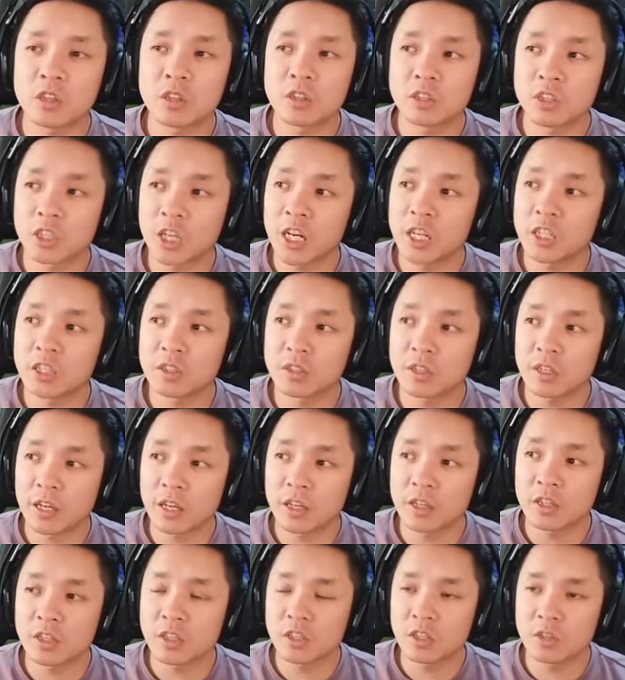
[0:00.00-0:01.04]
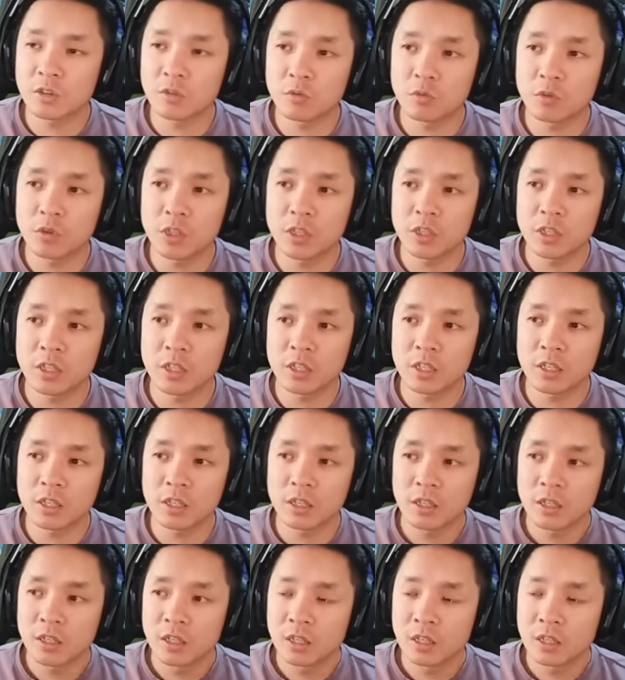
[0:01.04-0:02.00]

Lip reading: change. Yeah, this could really